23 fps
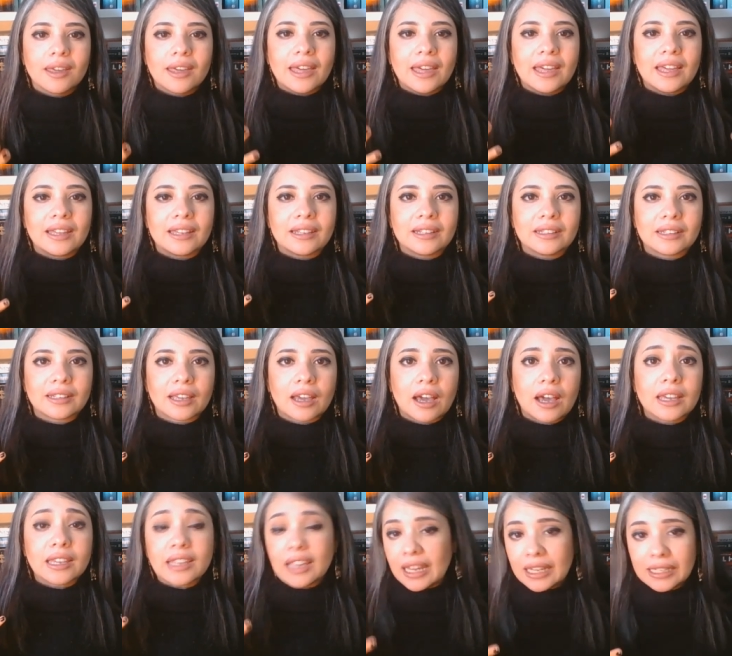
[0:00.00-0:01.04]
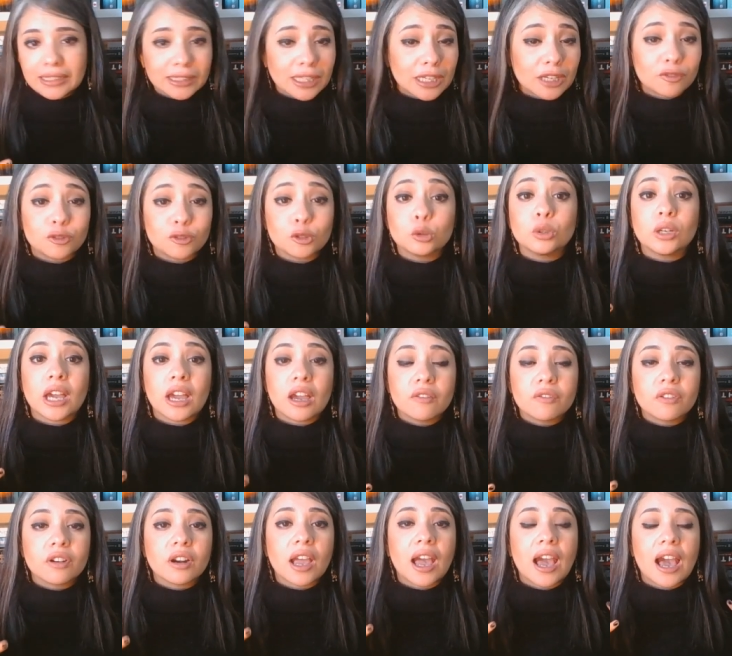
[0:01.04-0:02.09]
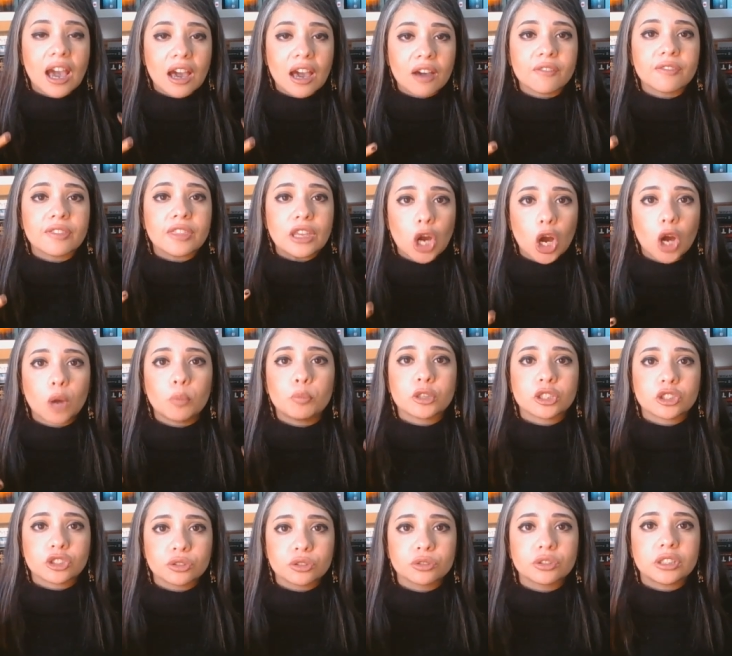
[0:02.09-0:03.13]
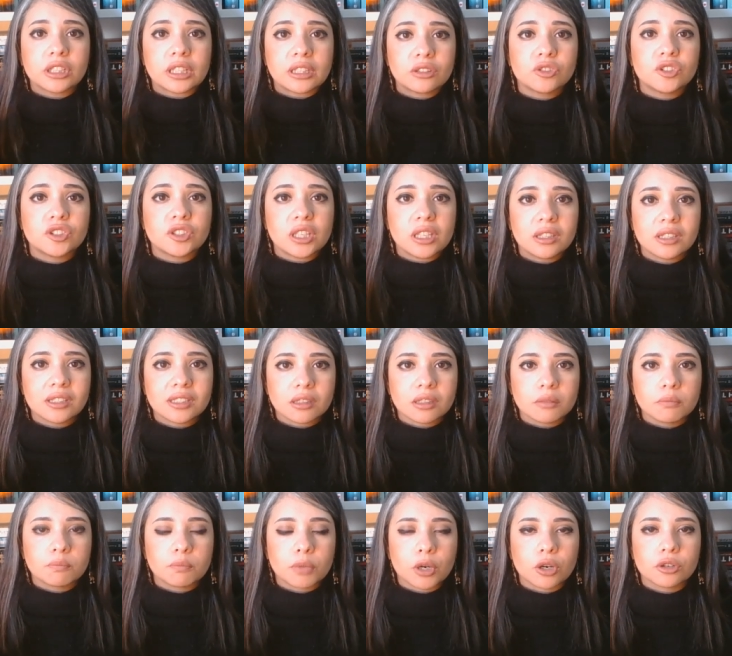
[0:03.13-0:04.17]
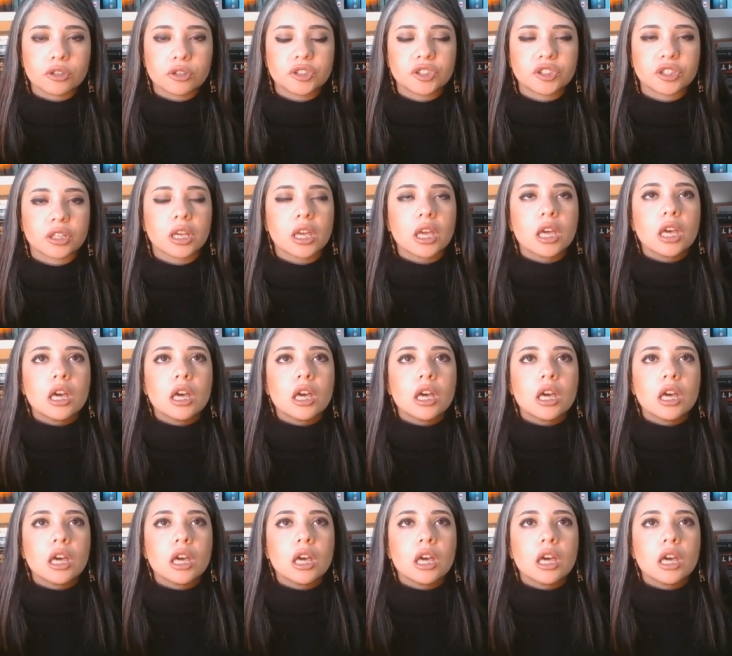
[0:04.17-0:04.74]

And again, if you ever have the opportunity to see this in person,